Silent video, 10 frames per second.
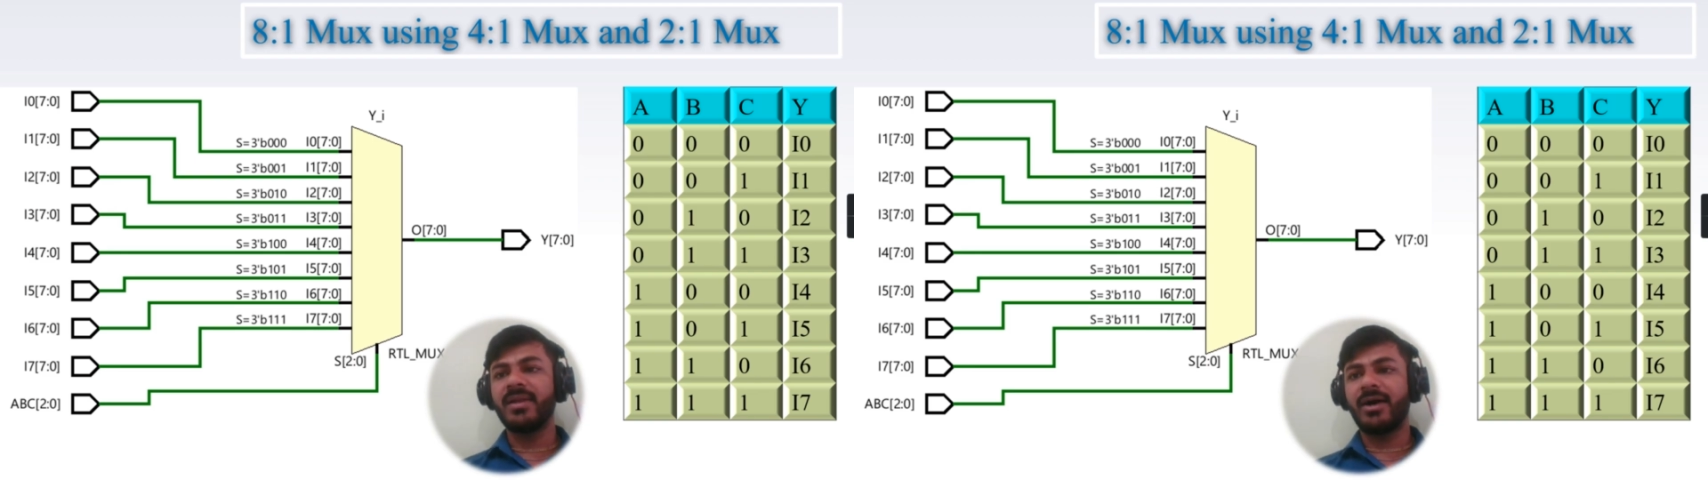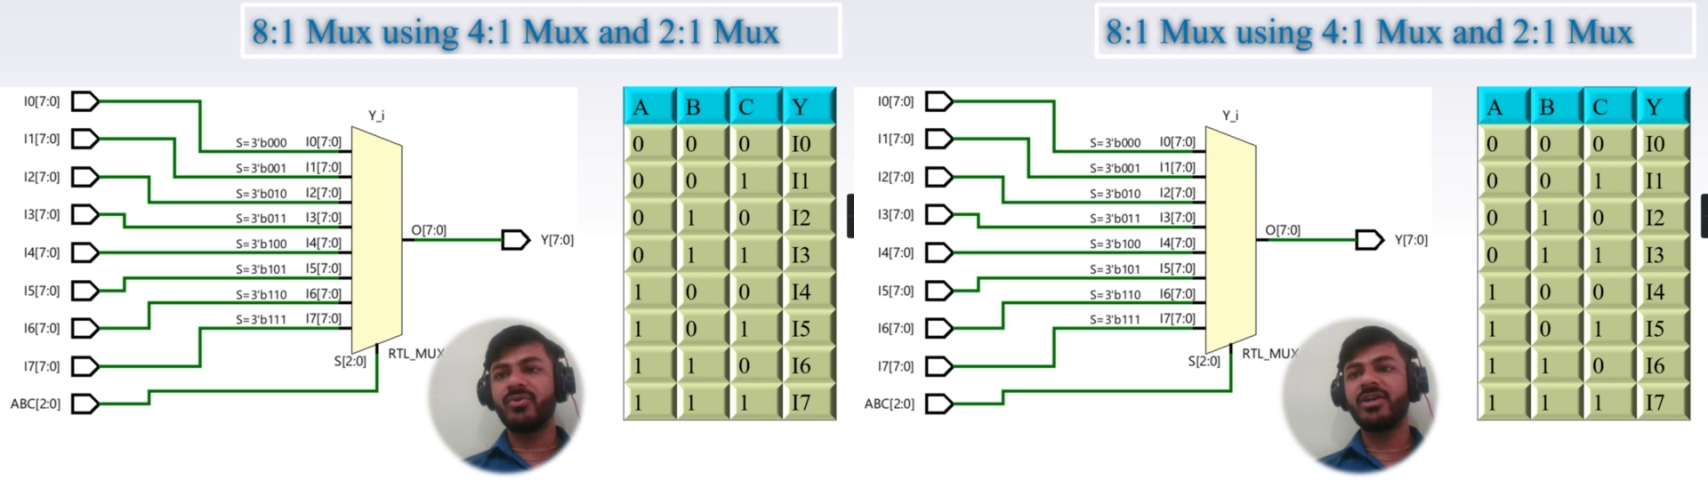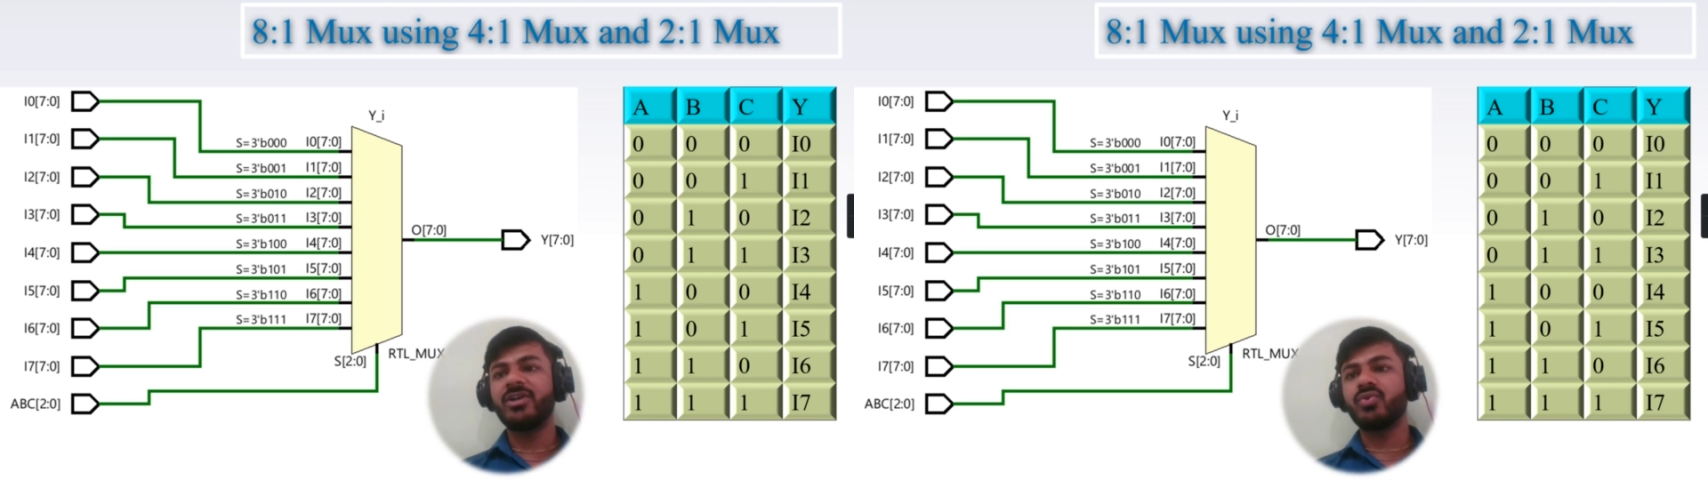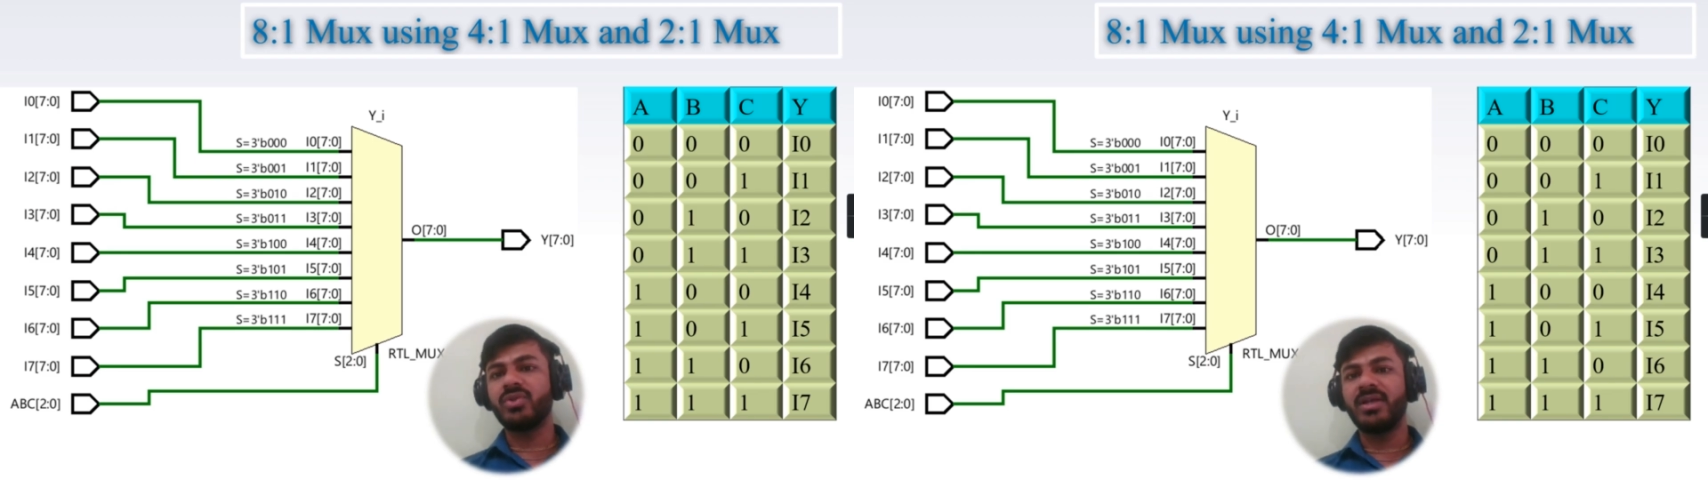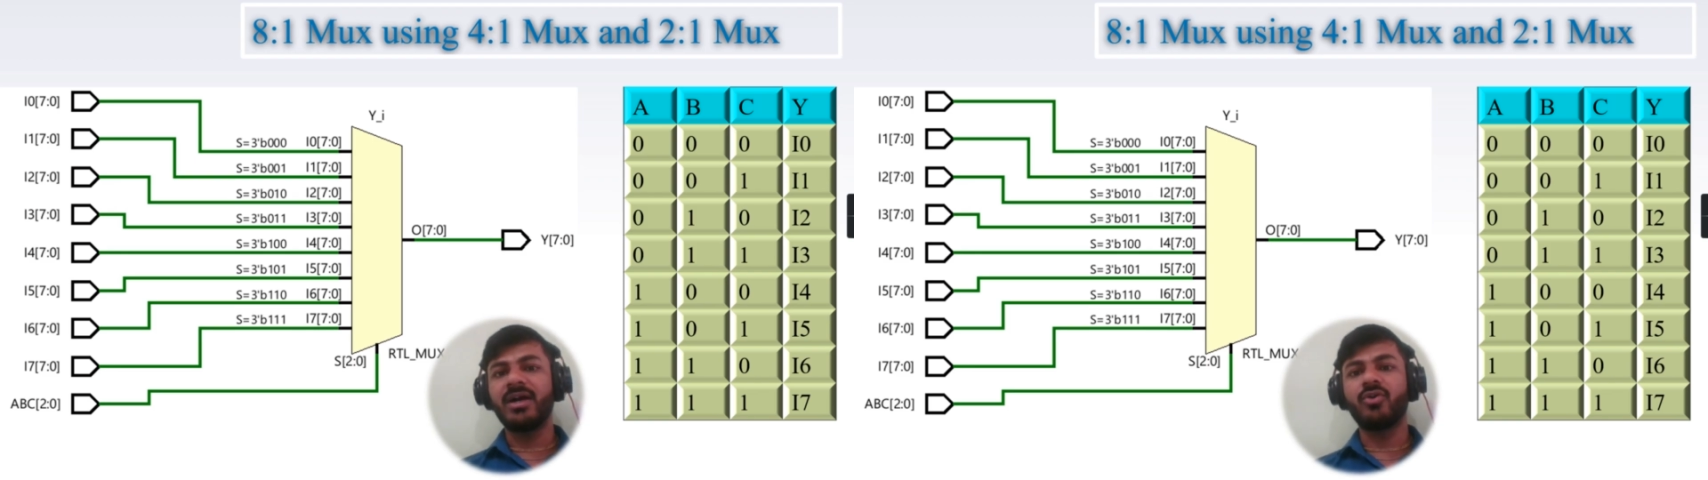be routed
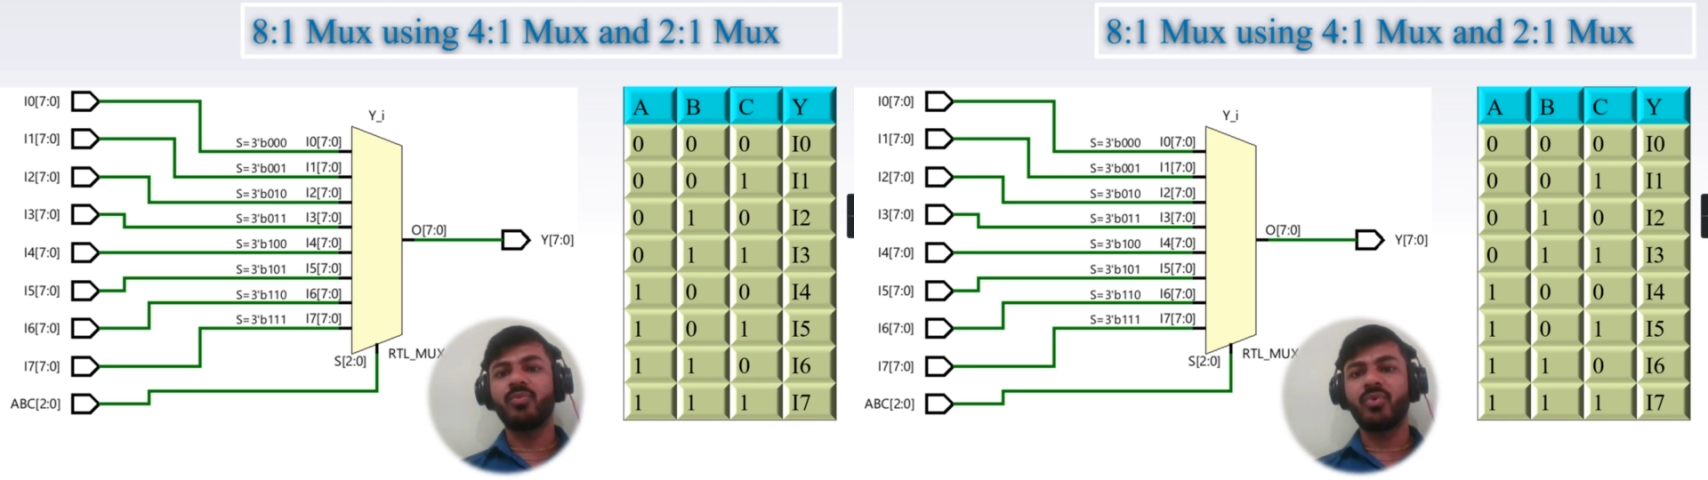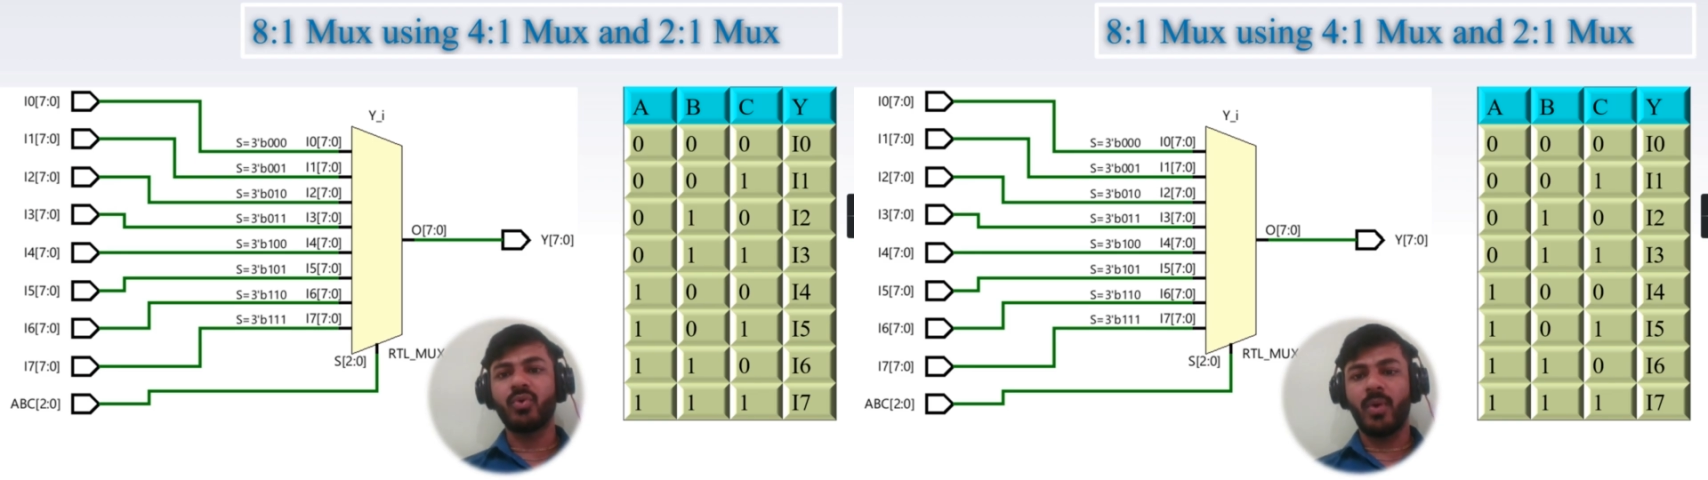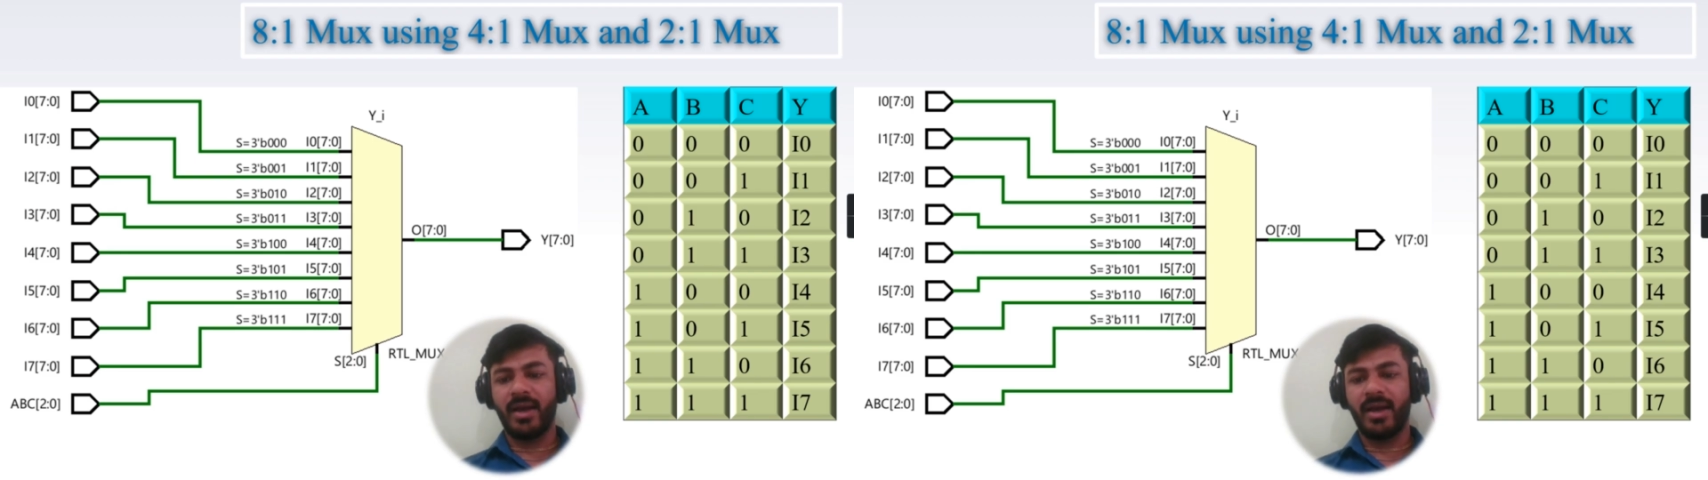to the output